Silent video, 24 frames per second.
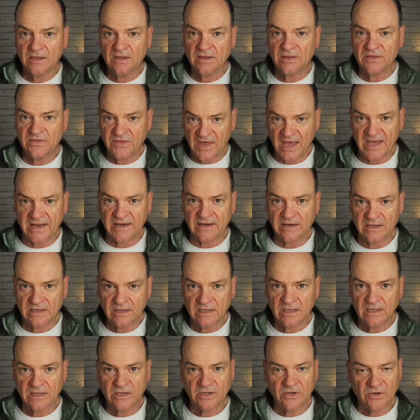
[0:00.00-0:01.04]
then
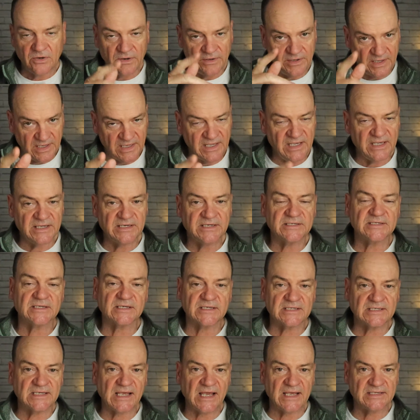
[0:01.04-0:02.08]
you're on the key to
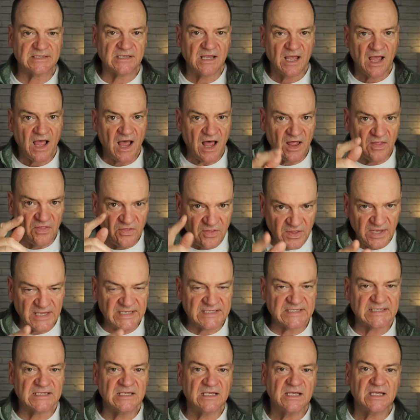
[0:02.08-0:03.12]
success. And
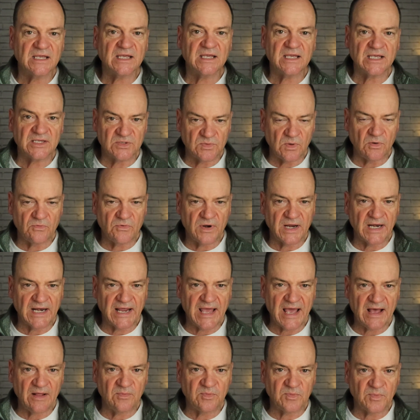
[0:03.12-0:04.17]
this is what really
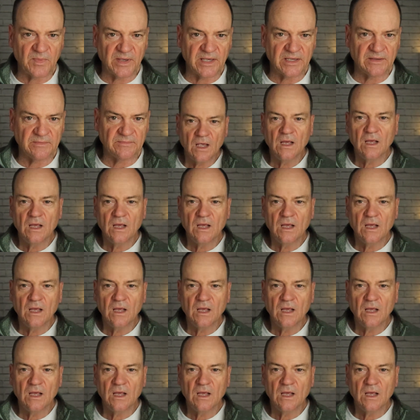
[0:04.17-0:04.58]
helped me.